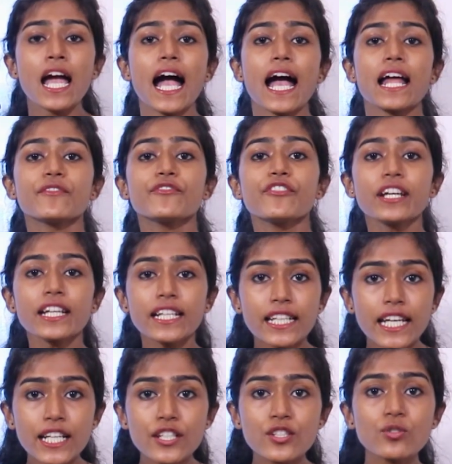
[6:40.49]
and
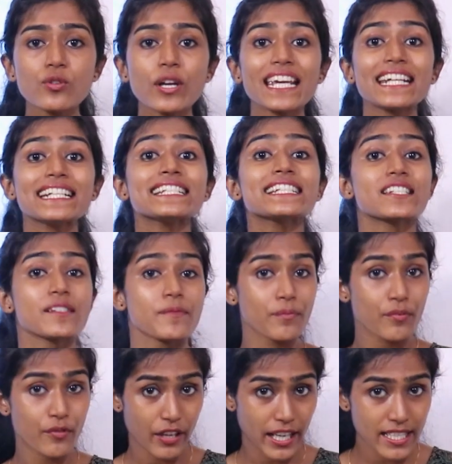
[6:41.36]
we need to
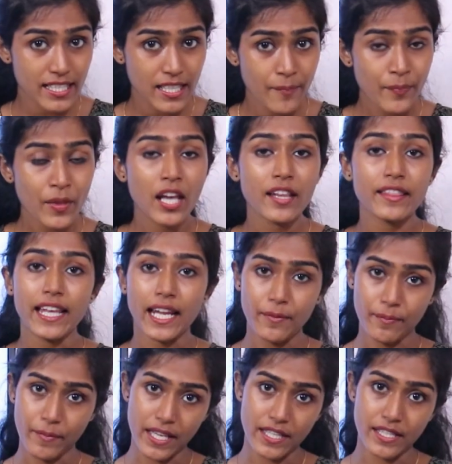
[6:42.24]
interpret
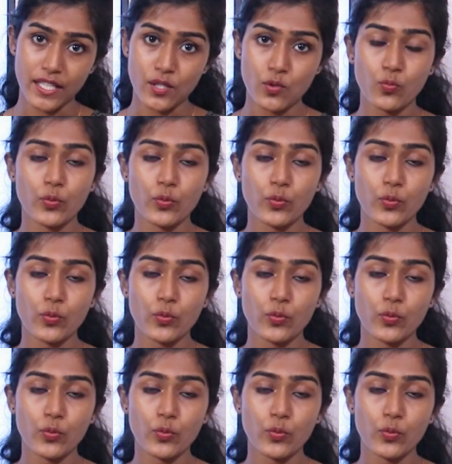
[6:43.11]
that message.